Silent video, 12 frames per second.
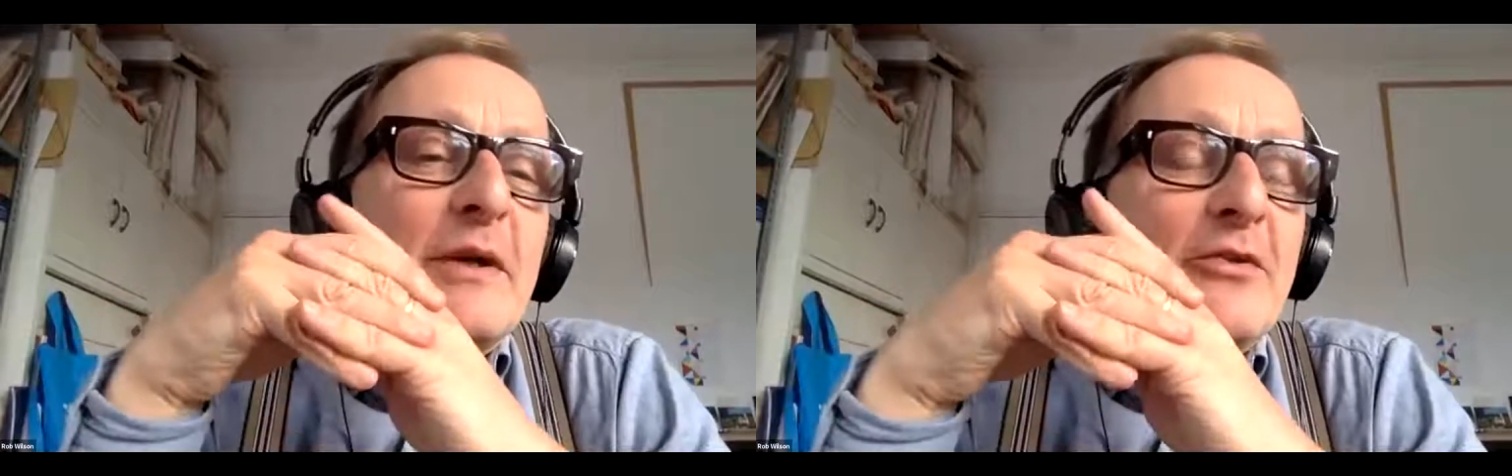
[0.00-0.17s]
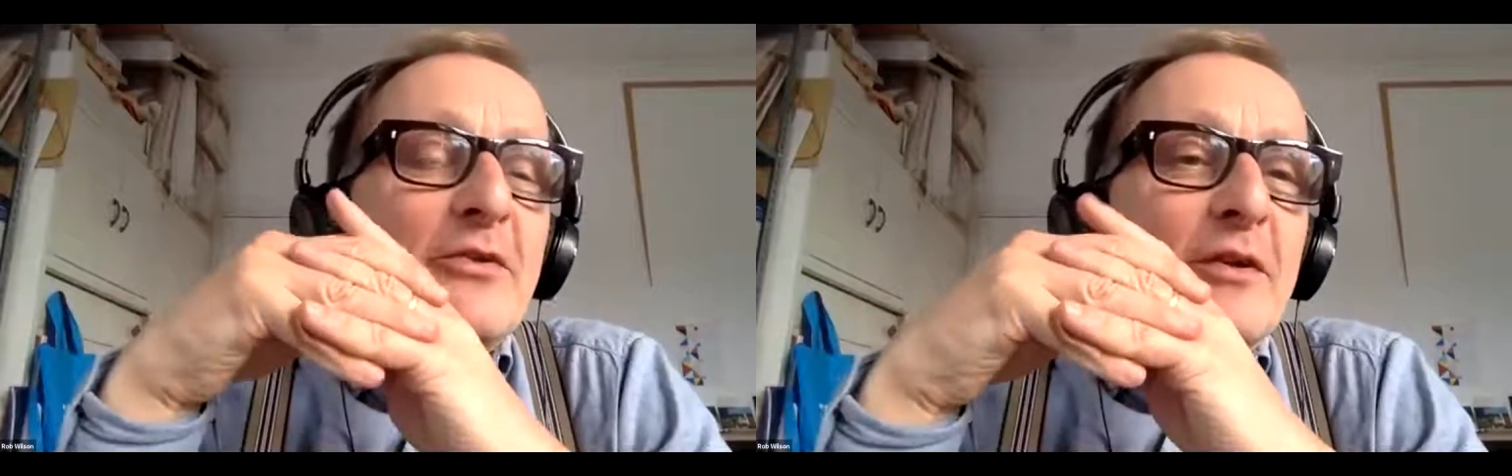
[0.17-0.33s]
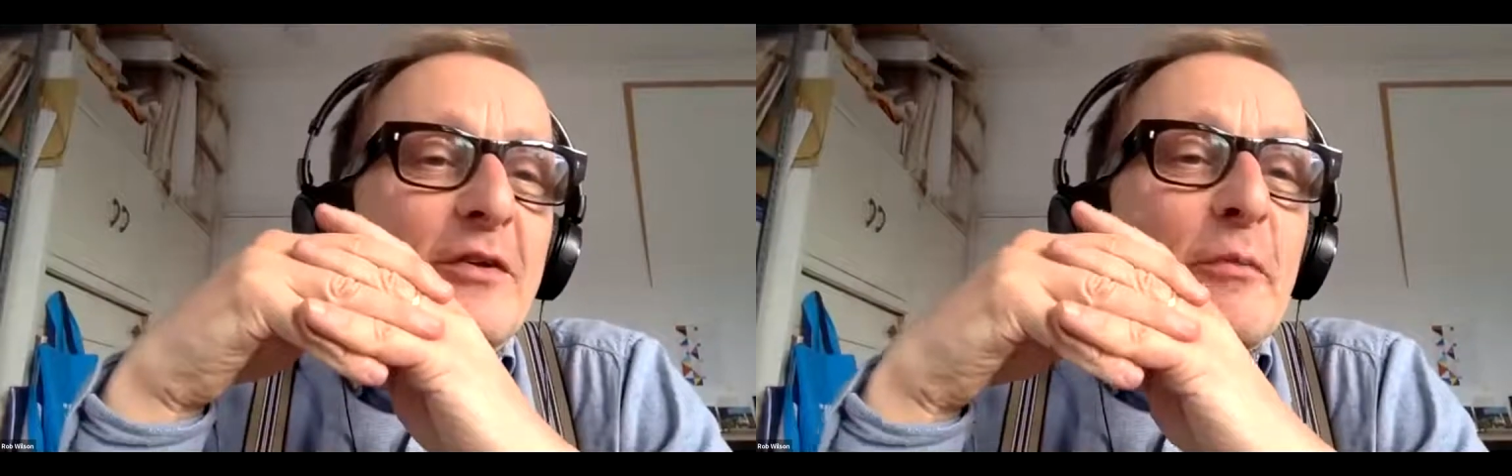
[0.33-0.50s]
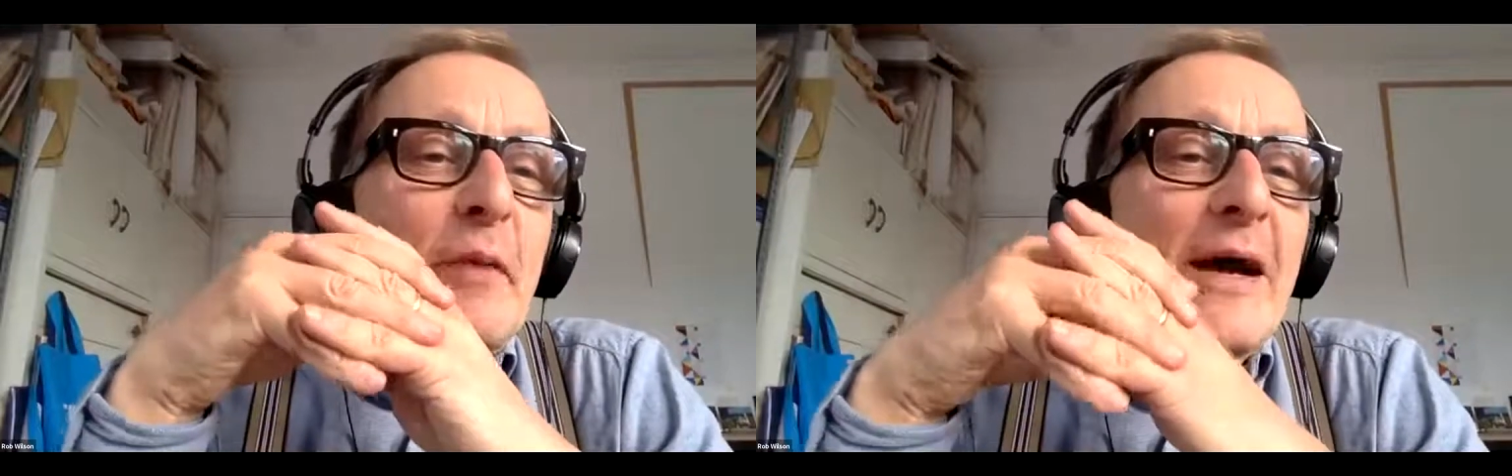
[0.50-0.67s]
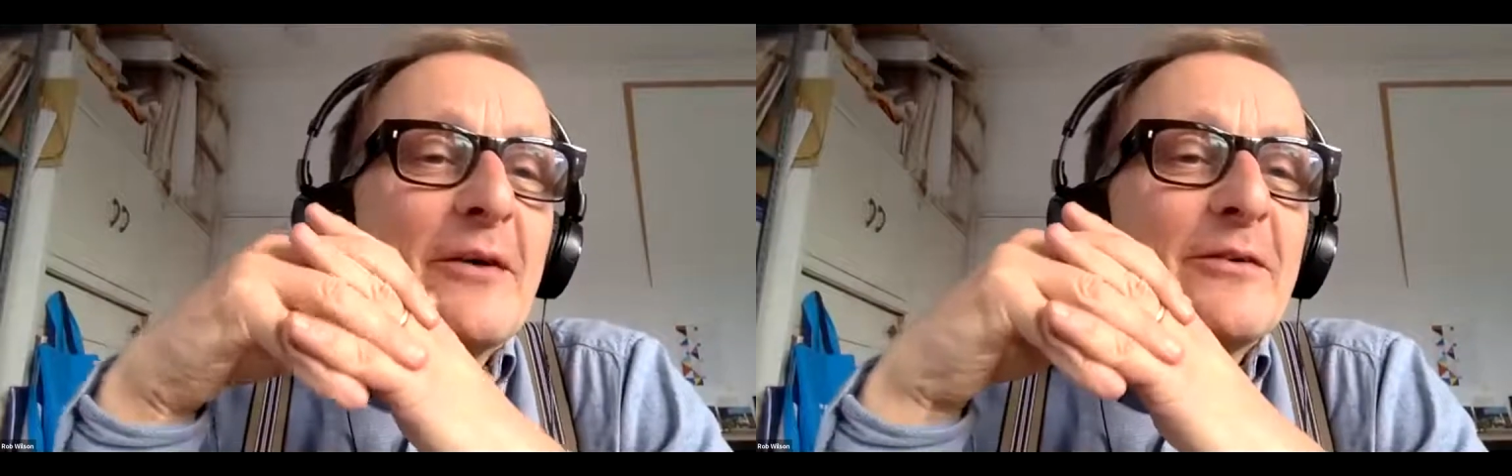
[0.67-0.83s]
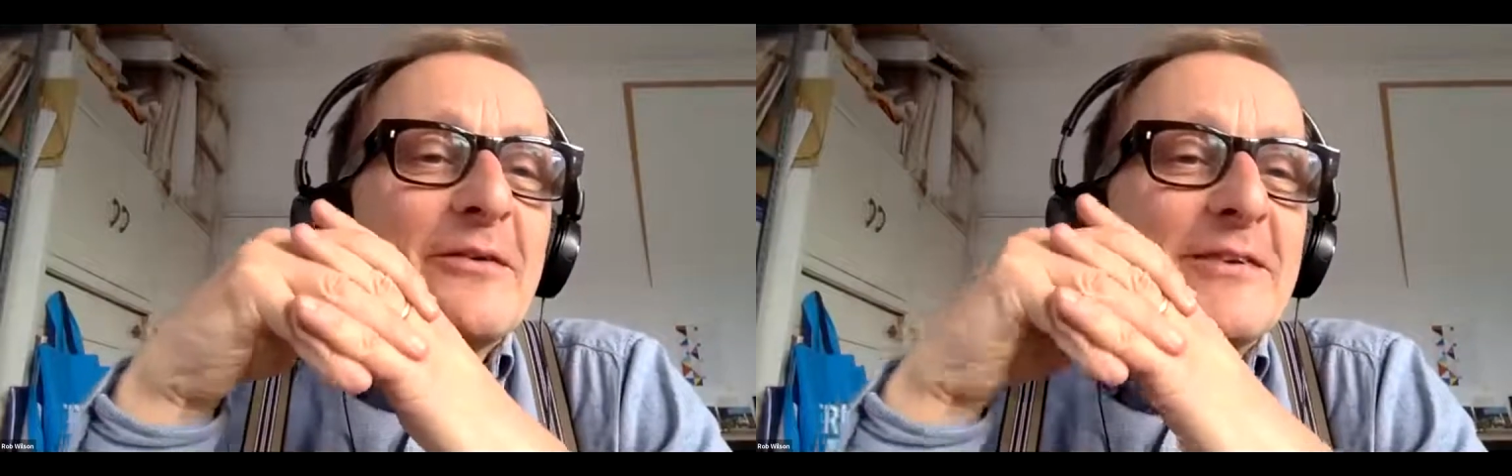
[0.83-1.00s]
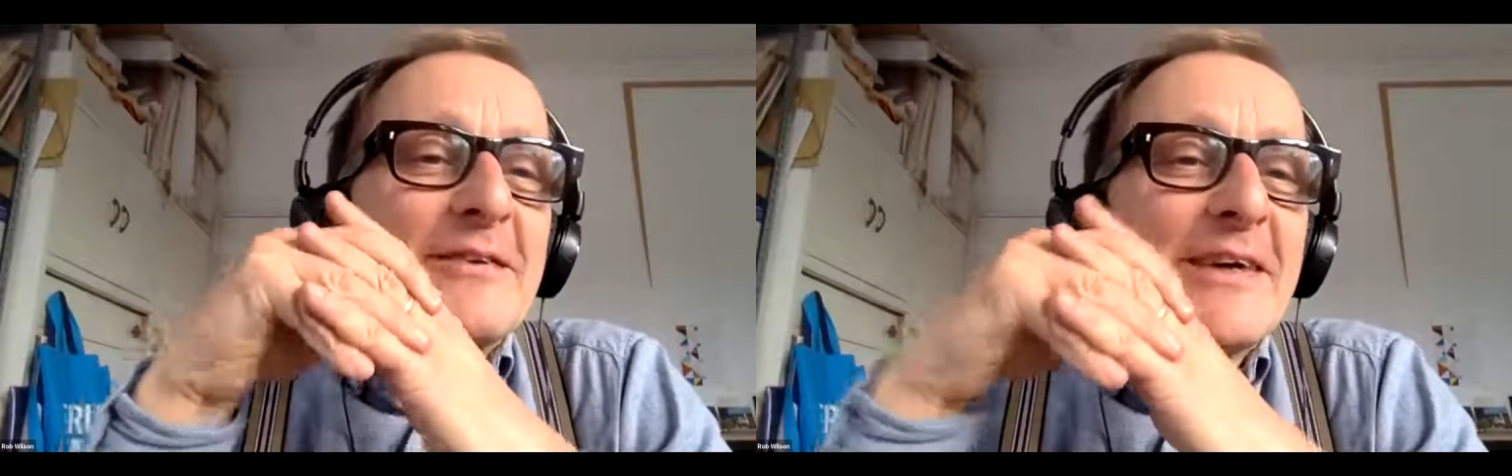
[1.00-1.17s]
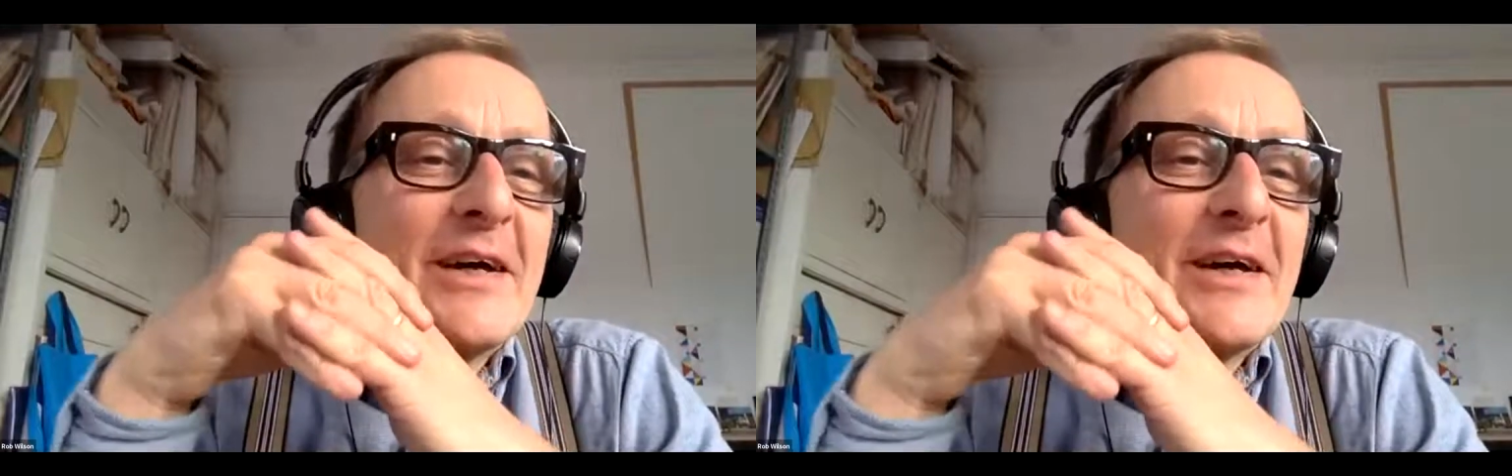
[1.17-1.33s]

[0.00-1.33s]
Just it's about a